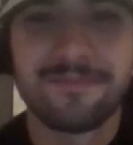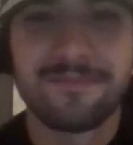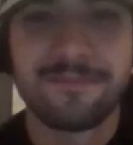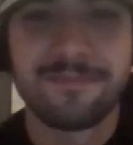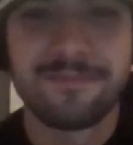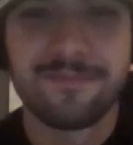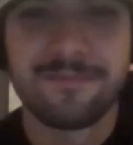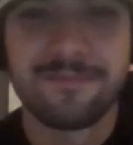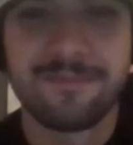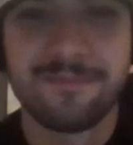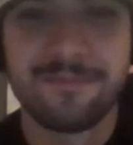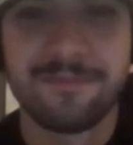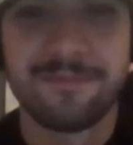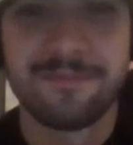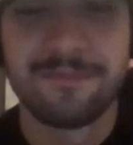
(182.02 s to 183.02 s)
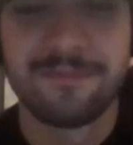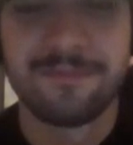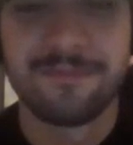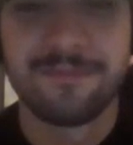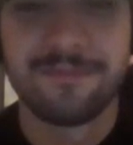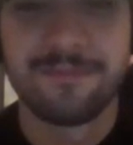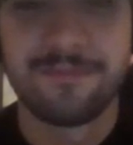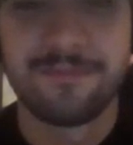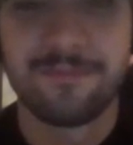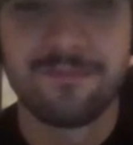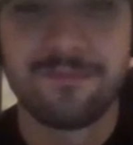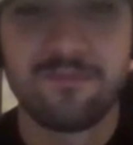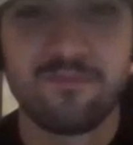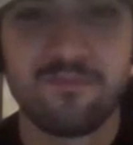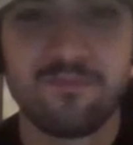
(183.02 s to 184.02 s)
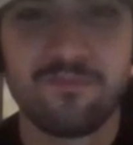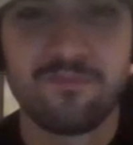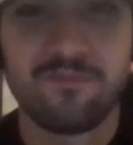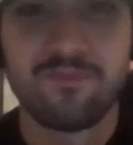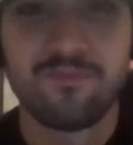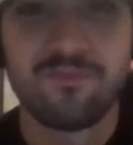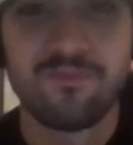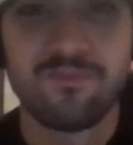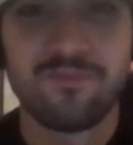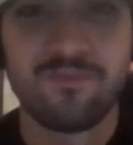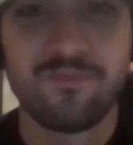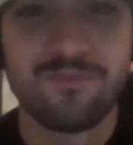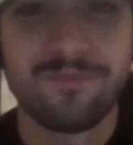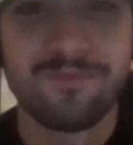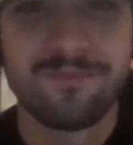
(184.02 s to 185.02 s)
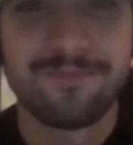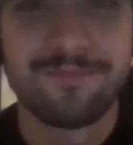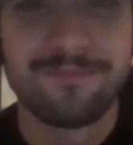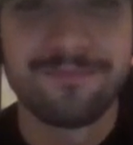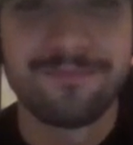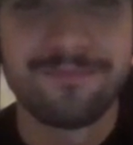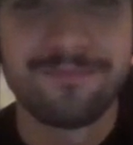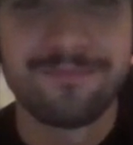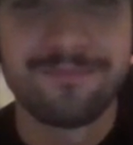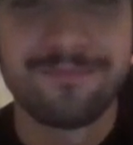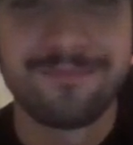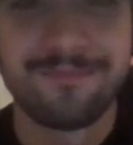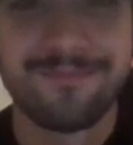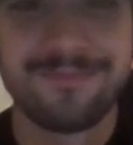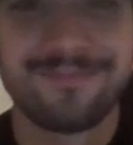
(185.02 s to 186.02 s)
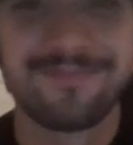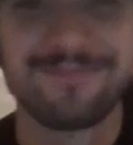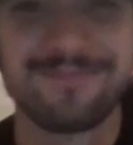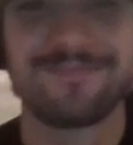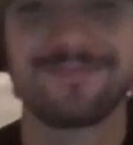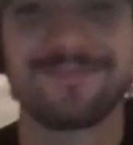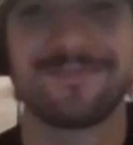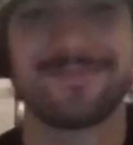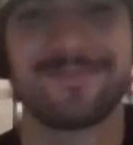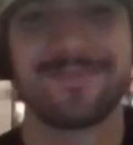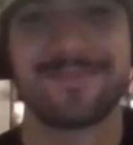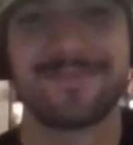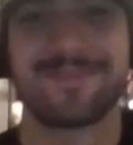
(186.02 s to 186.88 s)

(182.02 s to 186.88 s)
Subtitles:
This person isn't speaking.